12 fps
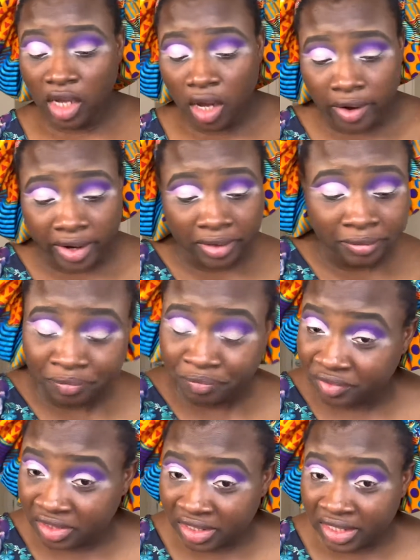All right,
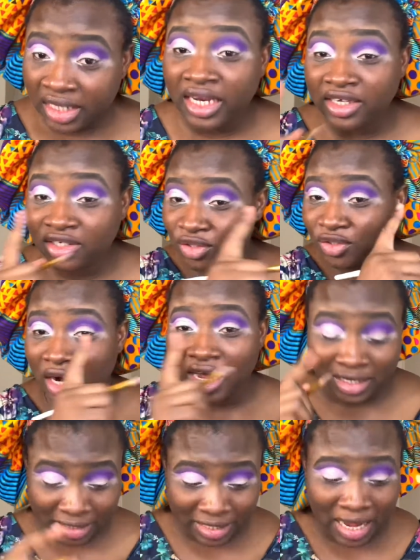let's try
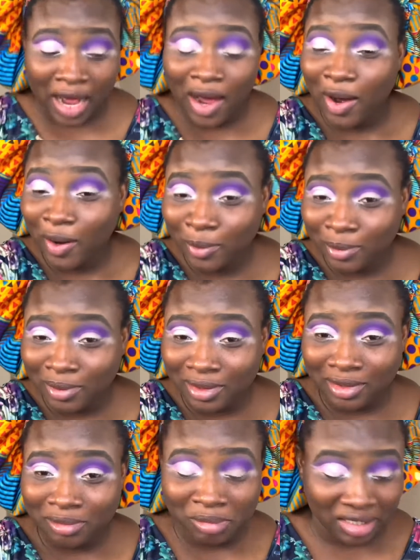and now
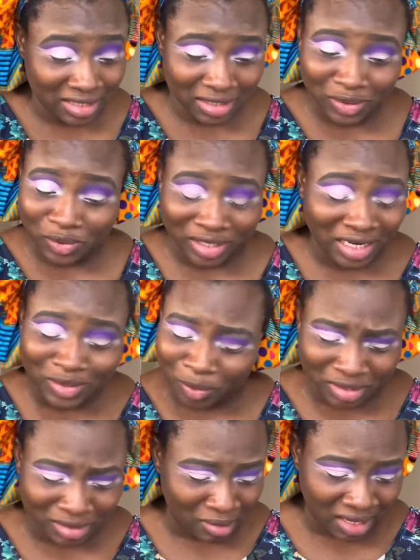make it equal. That's
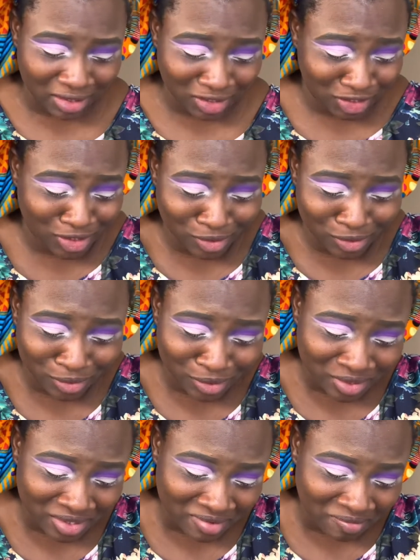always my issue,
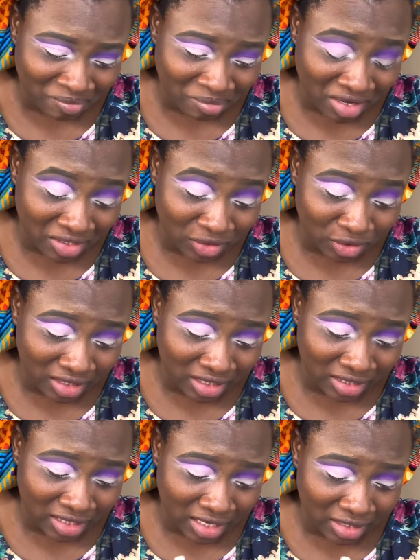making sure
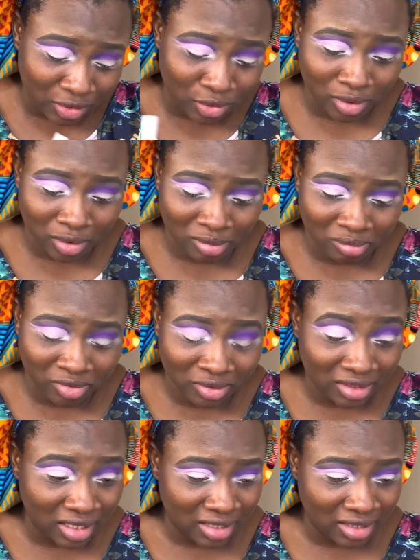that they are equal on
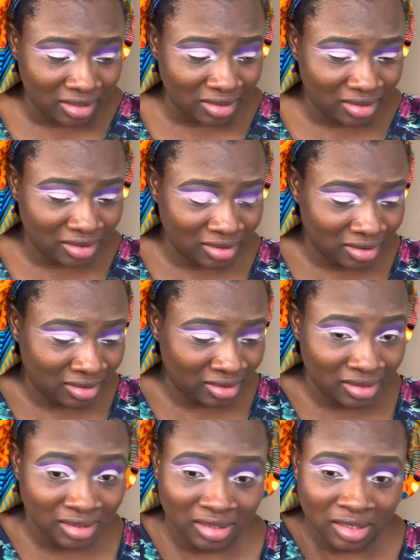both sides.
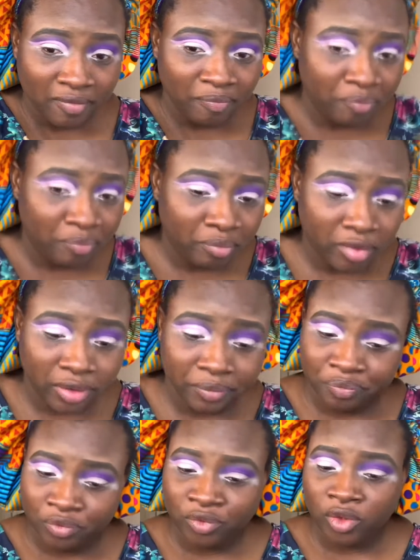But
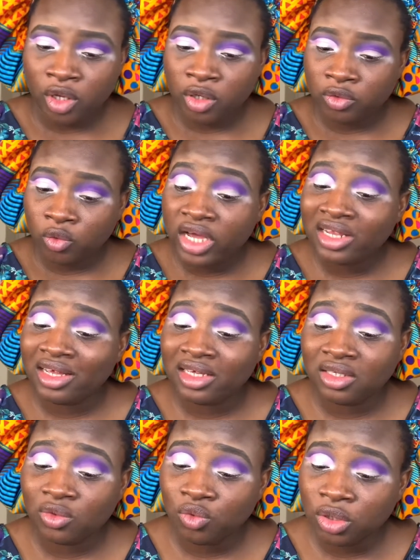where there
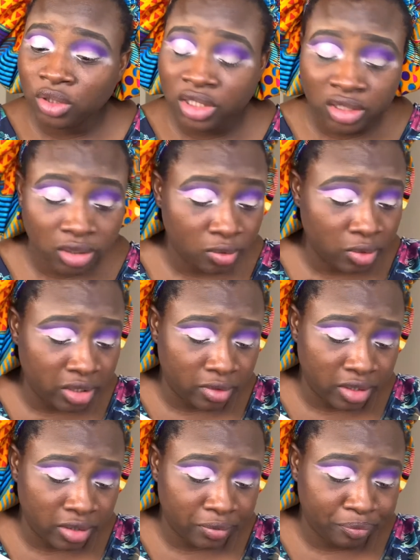is a will, there is a way,
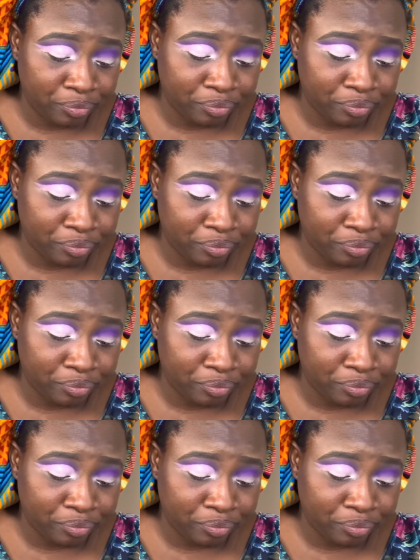right?